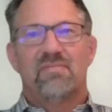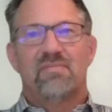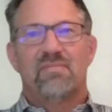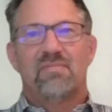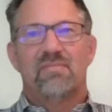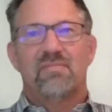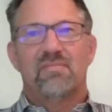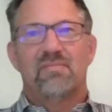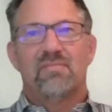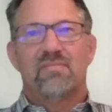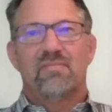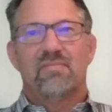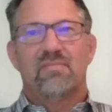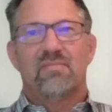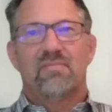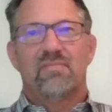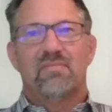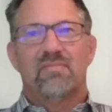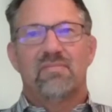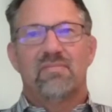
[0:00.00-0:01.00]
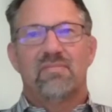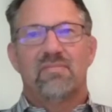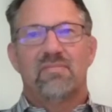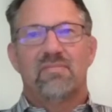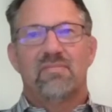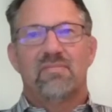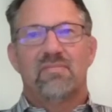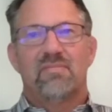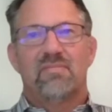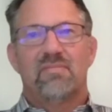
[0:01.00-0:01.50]

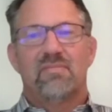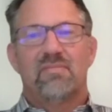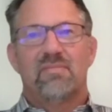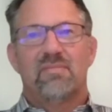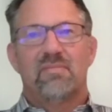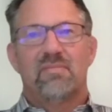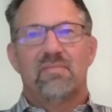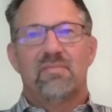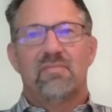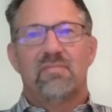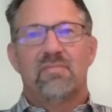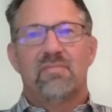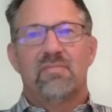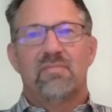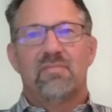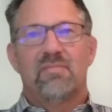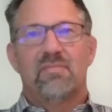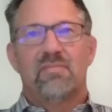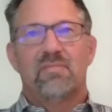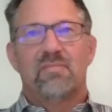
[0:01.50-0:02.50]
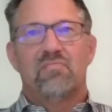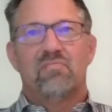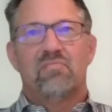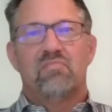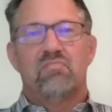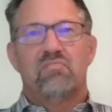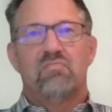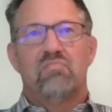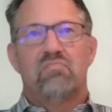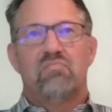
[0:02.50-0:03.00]

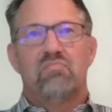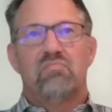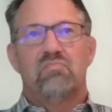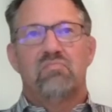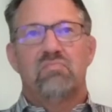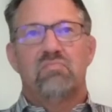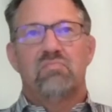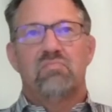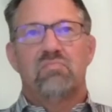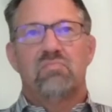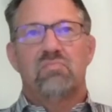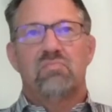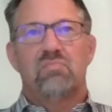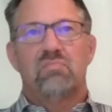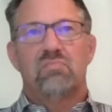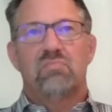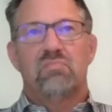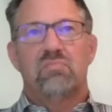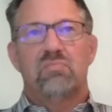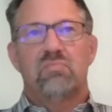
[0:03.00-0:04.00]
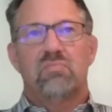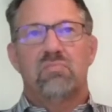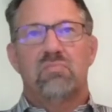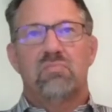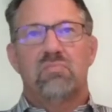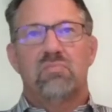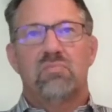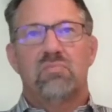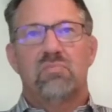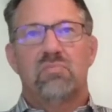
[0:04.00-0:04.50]

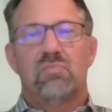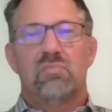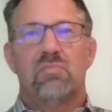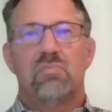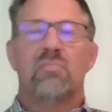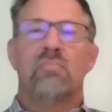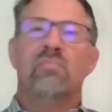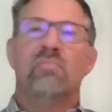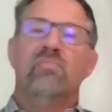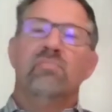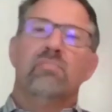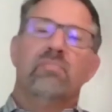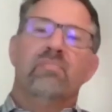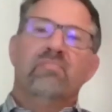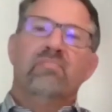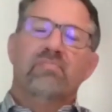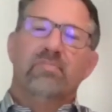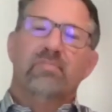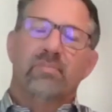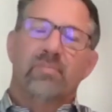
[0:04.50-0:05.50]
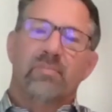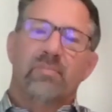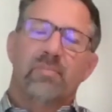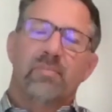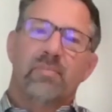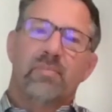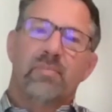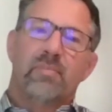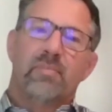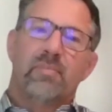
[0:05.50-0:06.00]

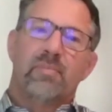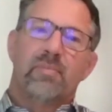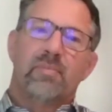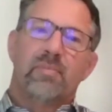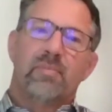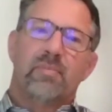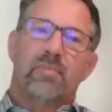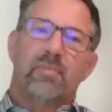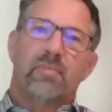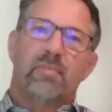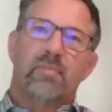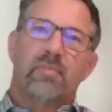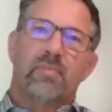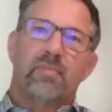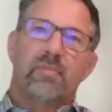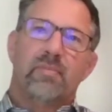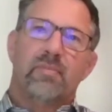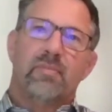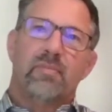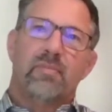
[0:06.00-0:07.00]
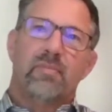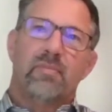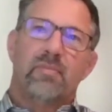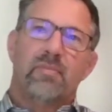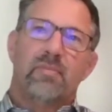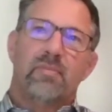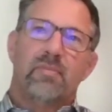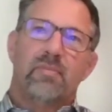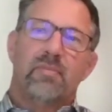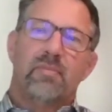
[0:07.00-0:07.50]

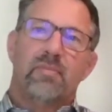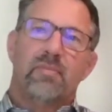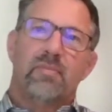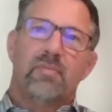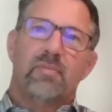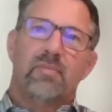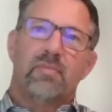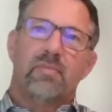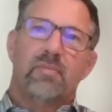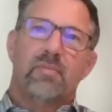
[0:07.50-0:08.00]
[no speech]